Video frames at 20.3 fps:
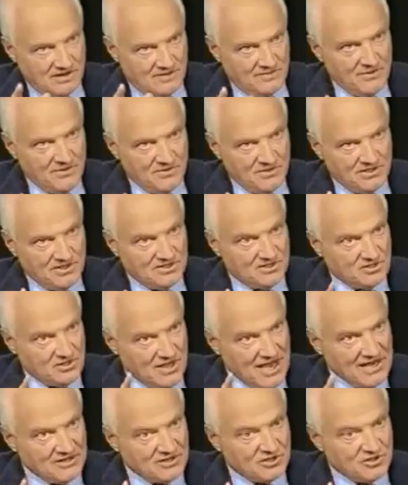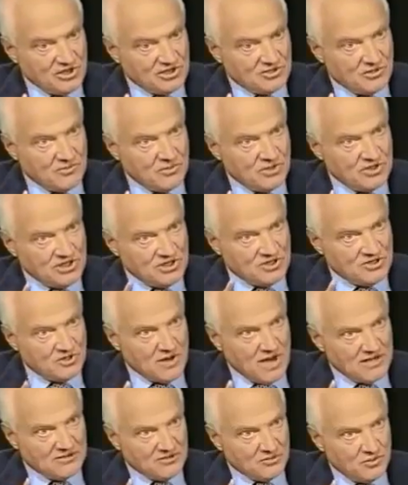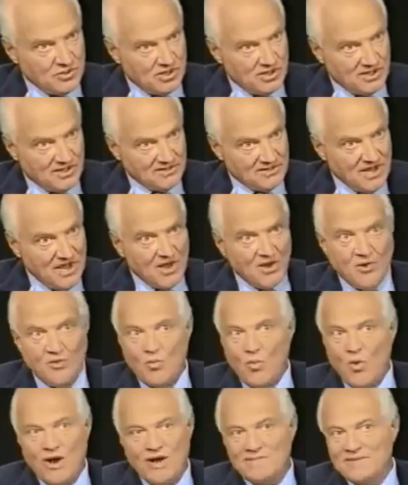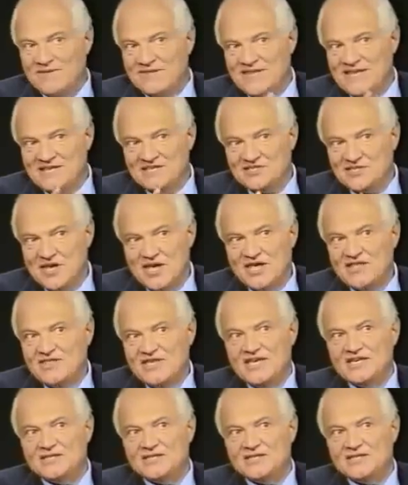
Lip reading: our communities and communities throughout the world. These